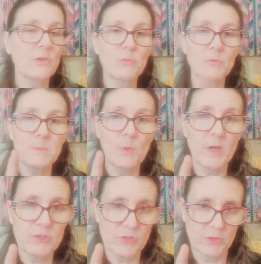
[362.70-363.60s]

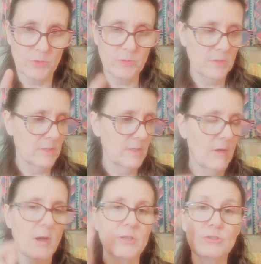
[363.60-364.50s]
3.2
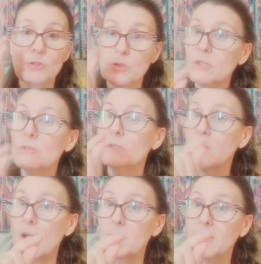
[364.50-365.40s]
on duty to
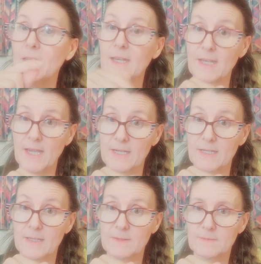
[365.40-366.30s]
accommodate in
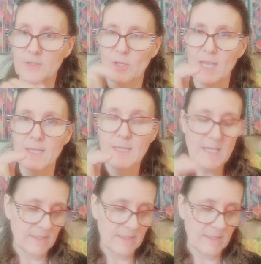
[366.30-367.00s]
Canada, okay?